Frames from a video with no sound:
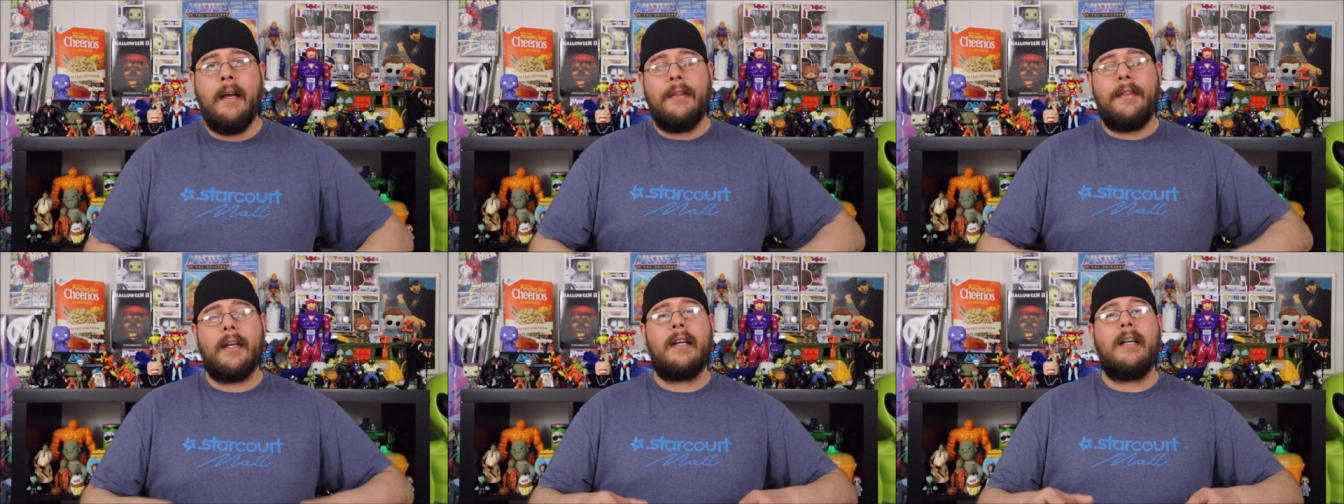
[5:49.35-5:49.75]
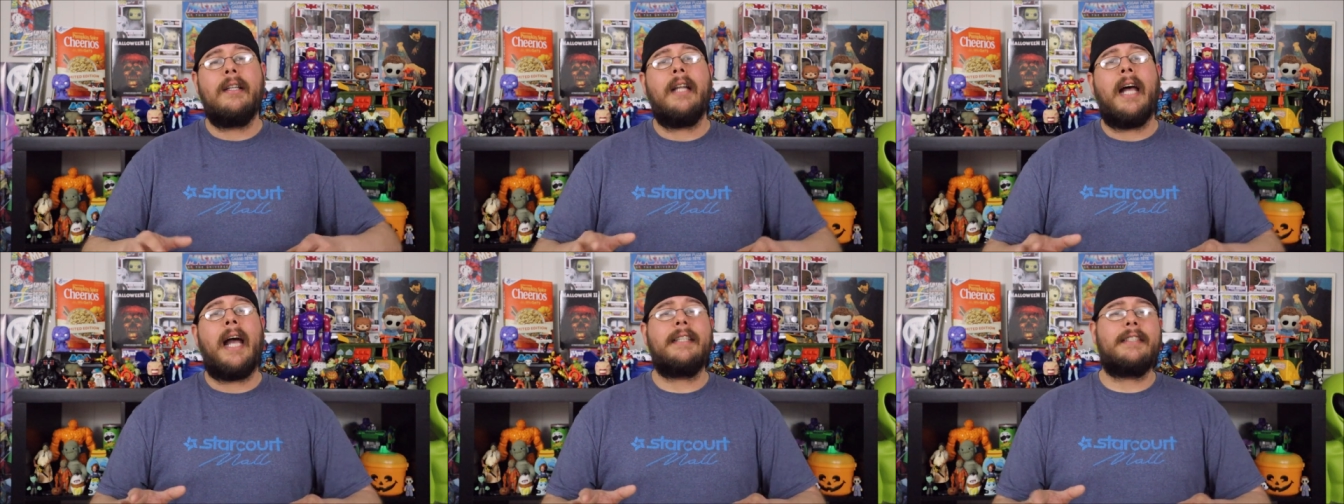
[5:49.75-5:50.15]
the
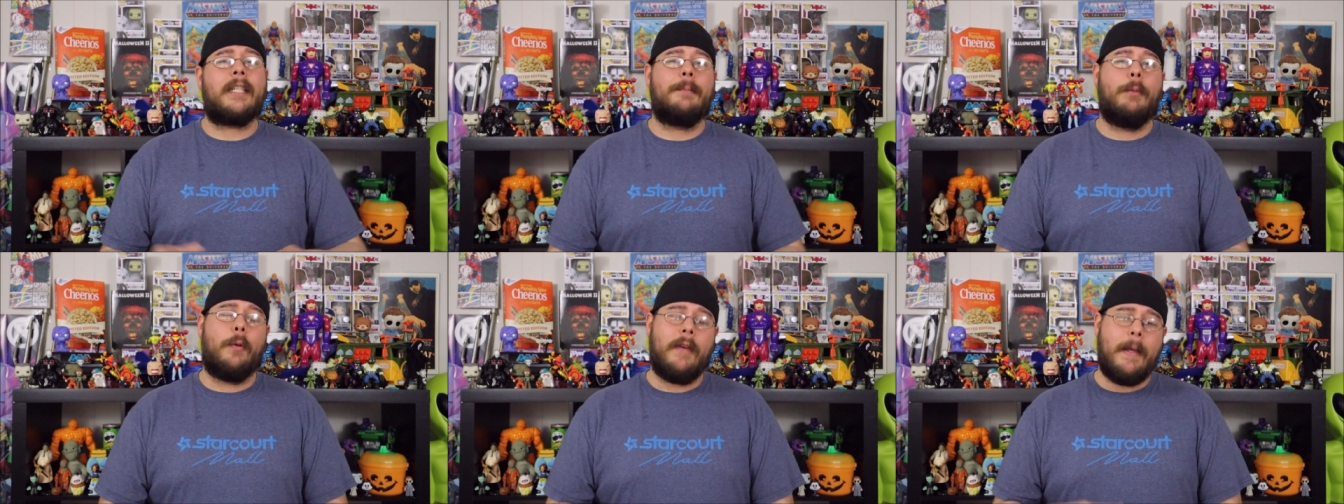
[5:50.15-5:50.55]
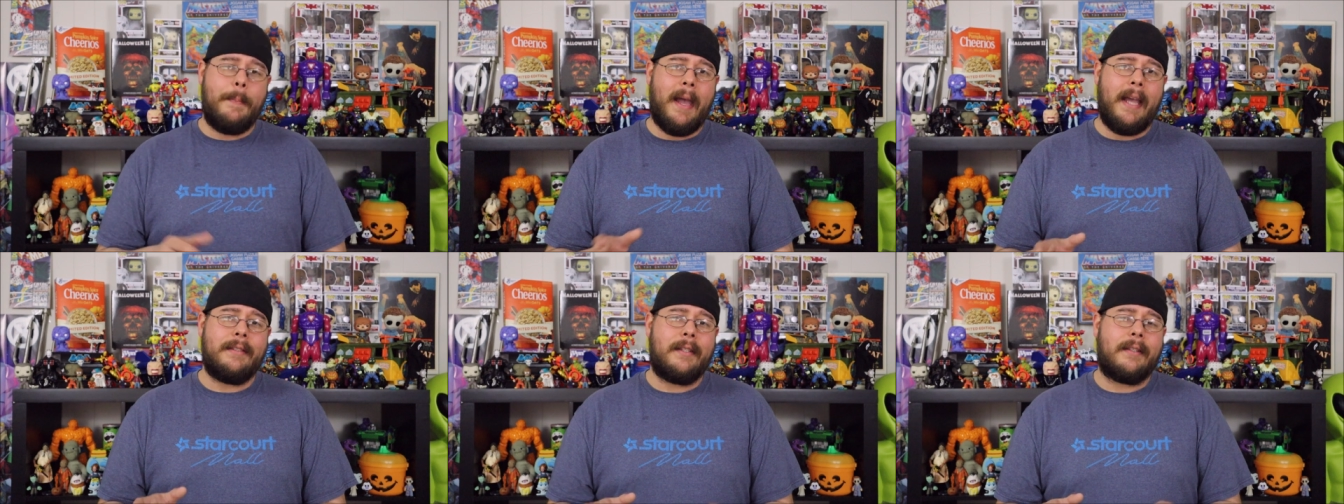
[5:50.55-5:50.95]
classic movie,
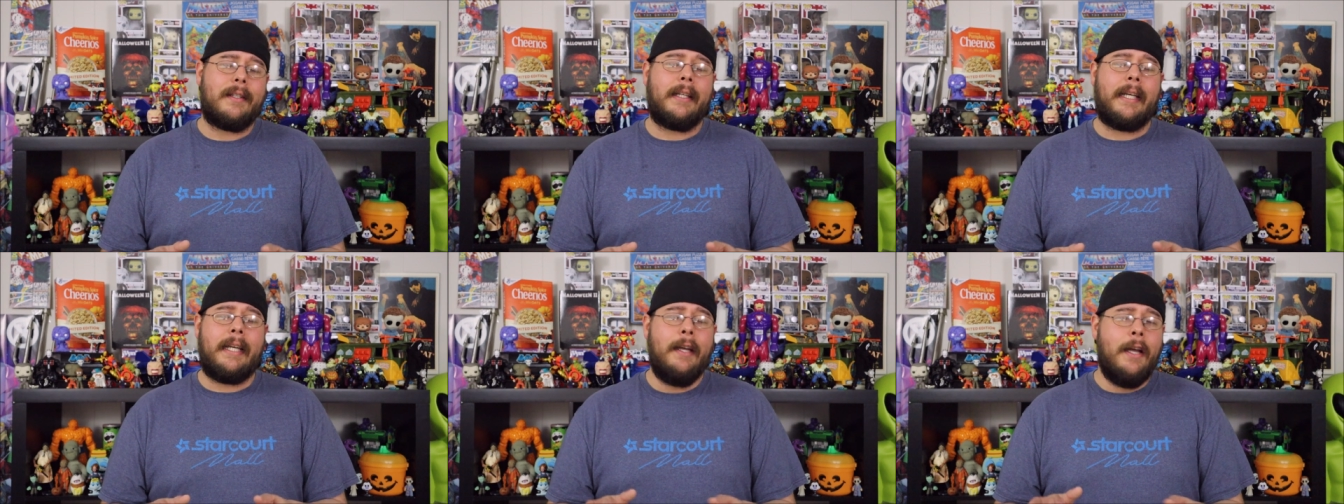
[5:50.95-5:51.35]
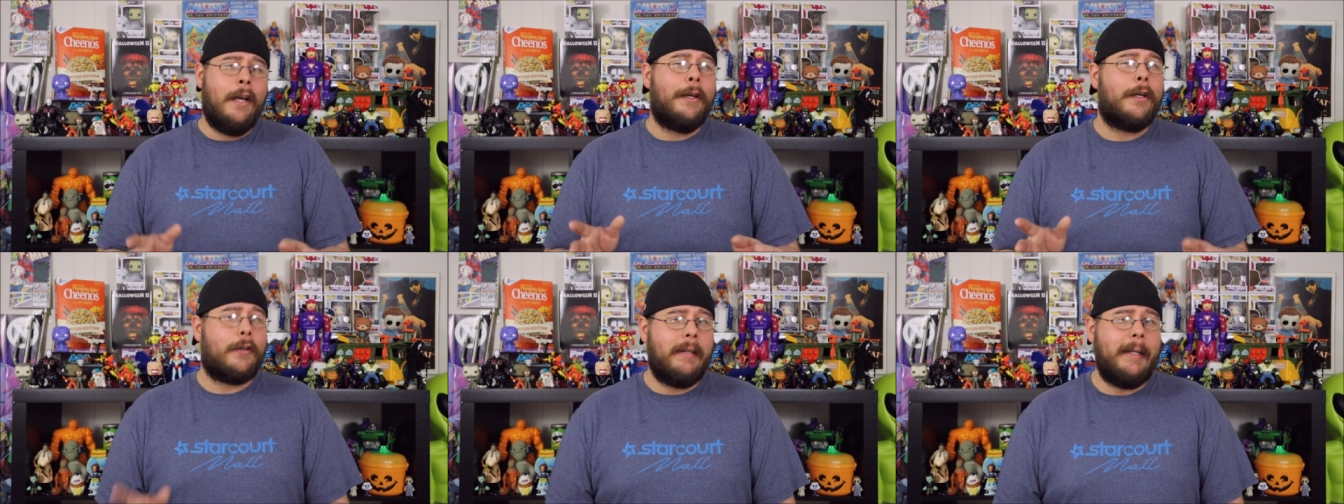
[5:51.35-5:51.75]
basically
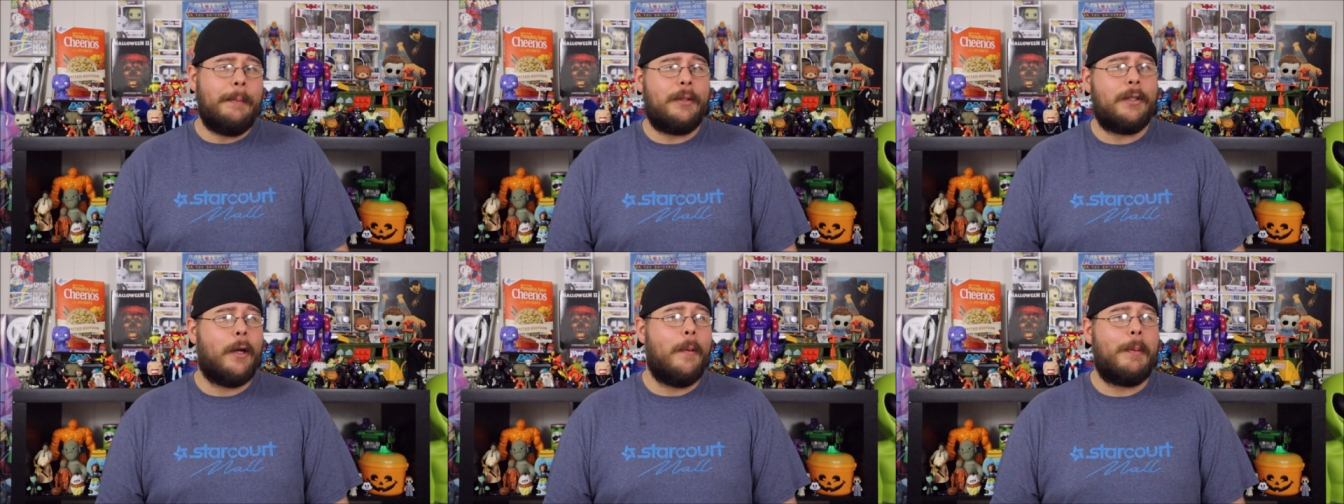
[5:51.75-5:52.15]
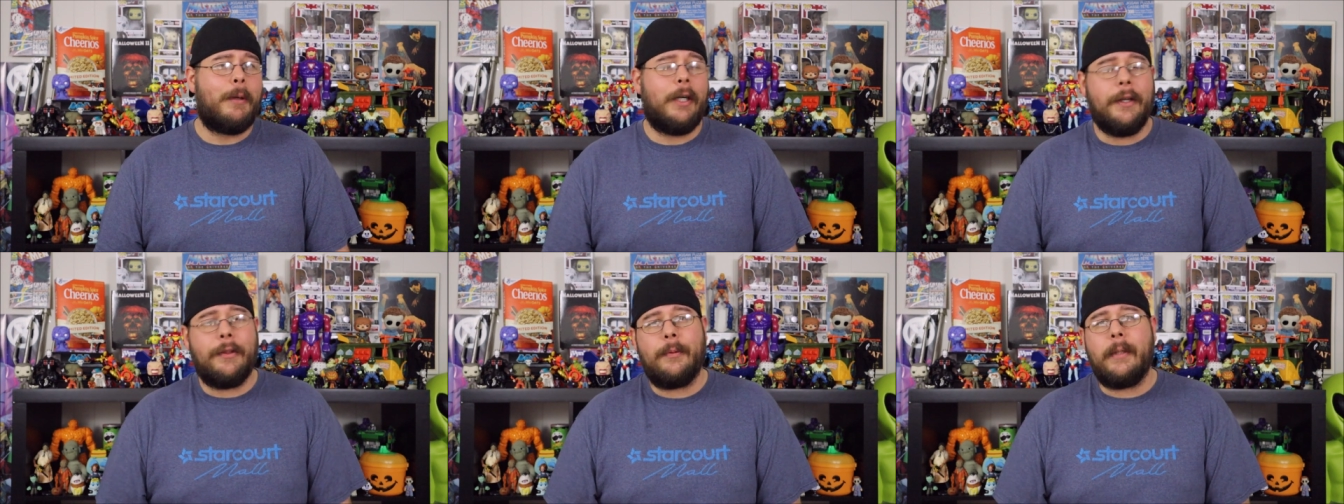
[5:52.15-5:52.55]
Creepshow
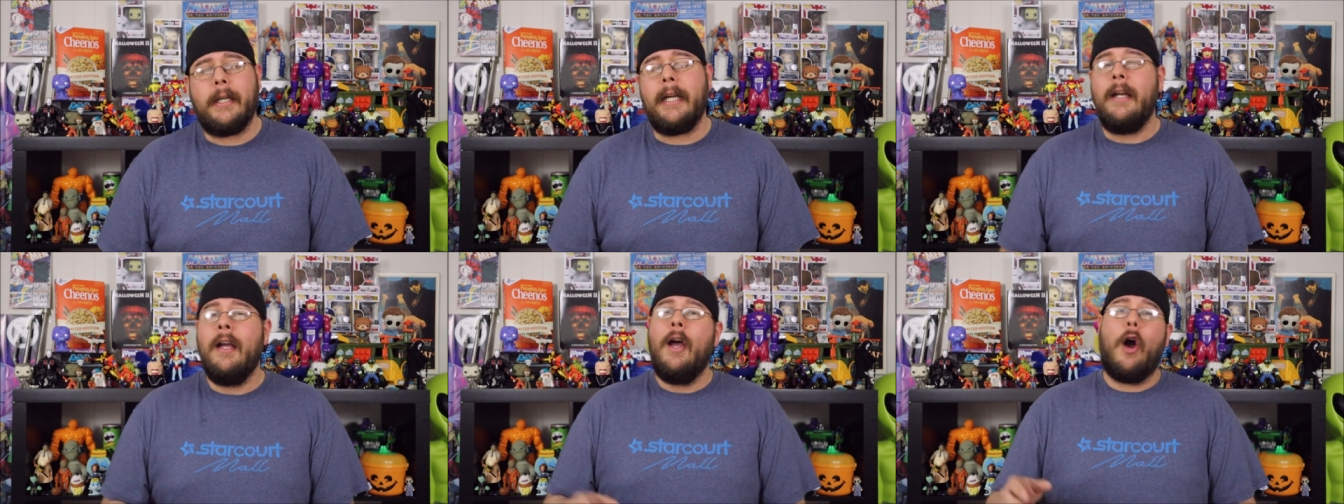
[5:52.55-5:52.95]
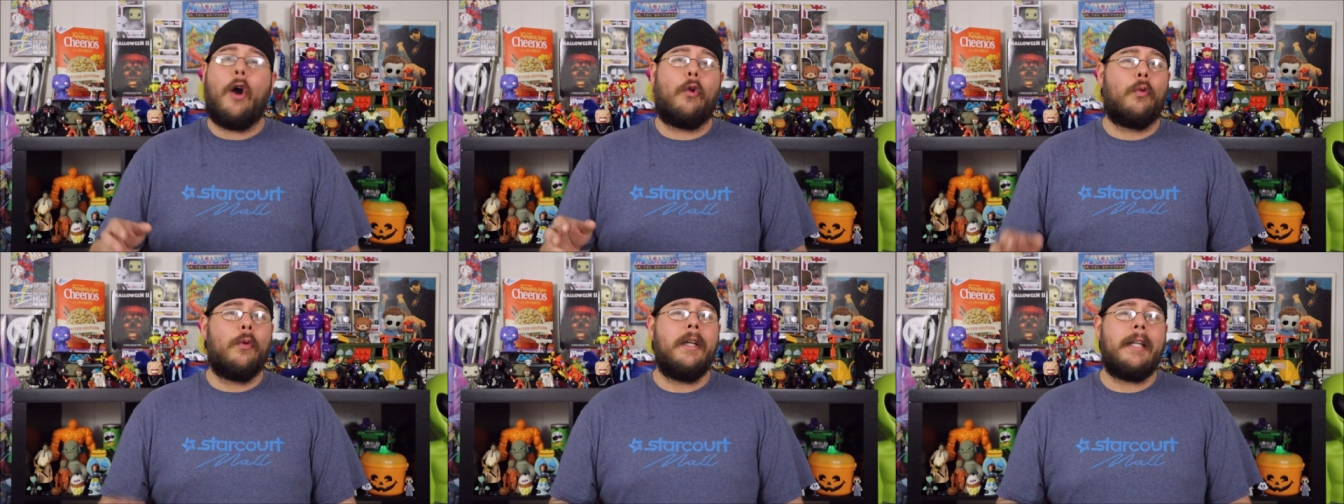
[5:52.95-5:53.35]
Part three,
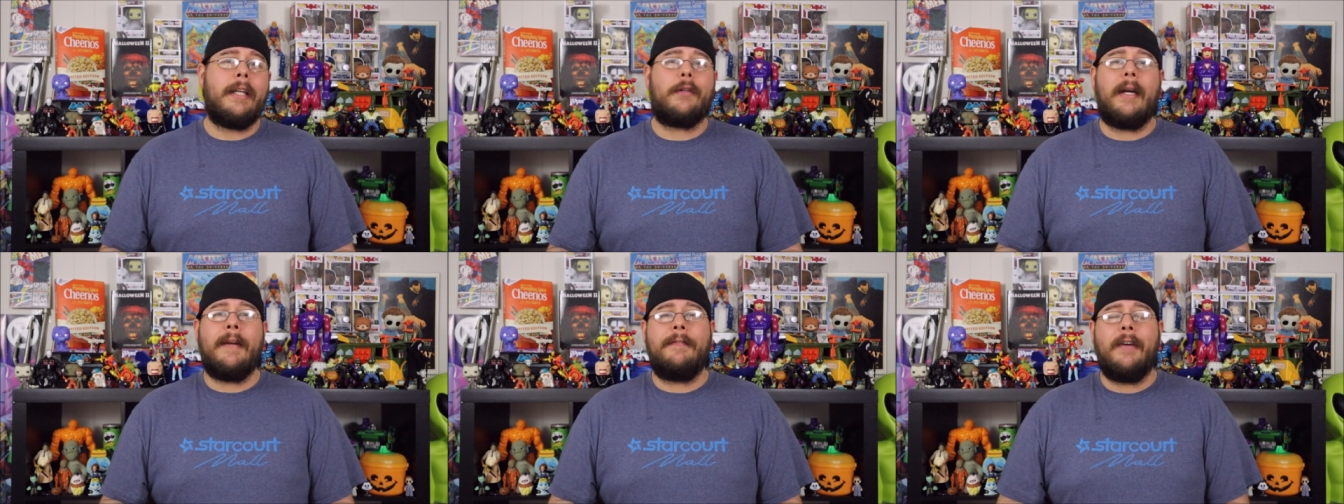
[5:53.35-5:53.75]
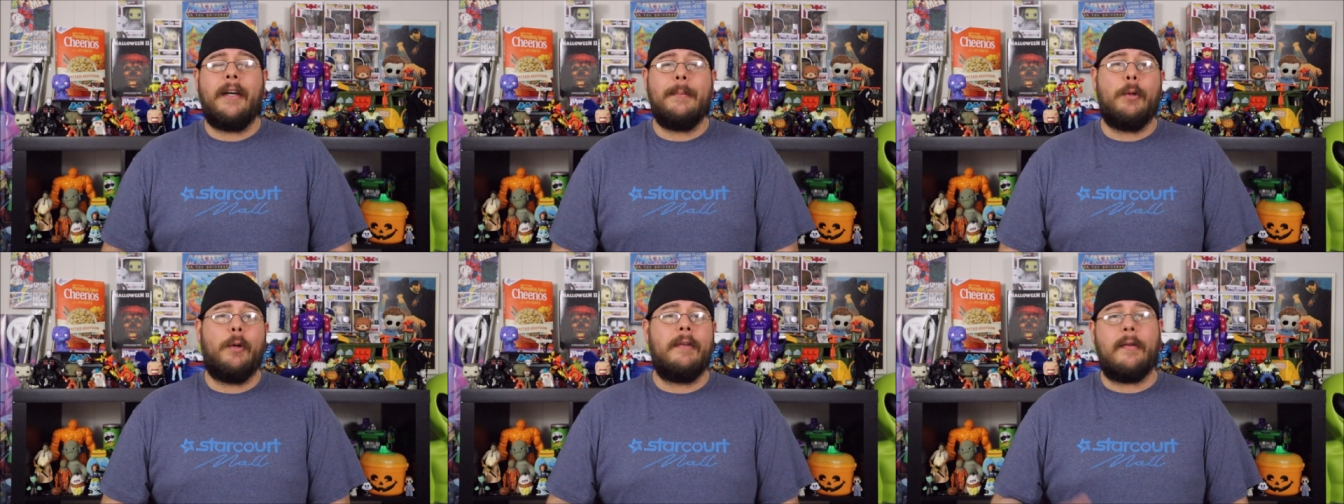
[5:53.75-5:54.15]
a really great
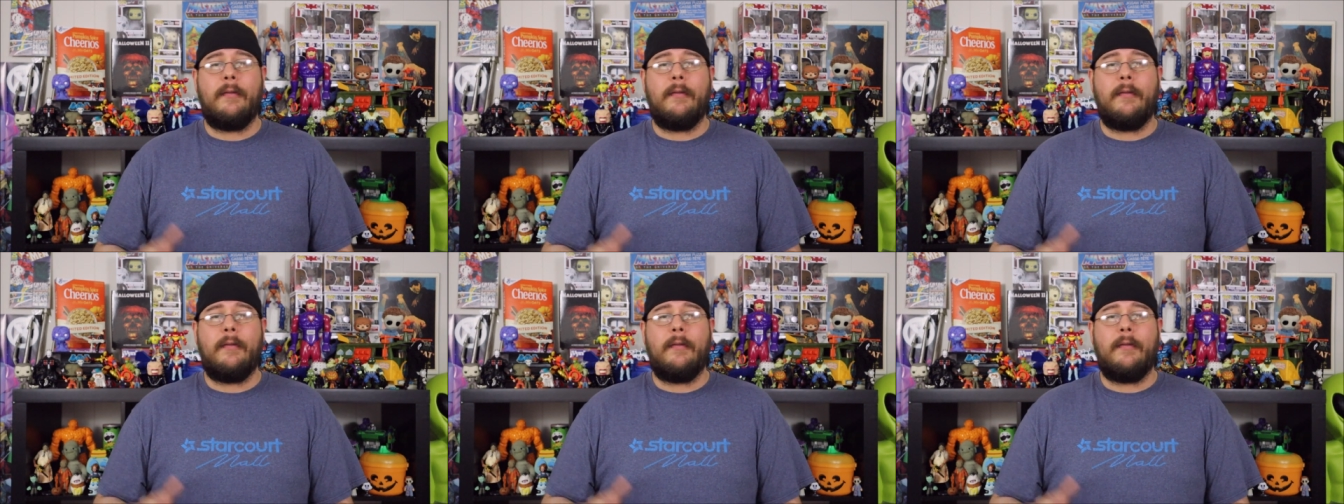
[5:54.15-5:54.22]
fun movie.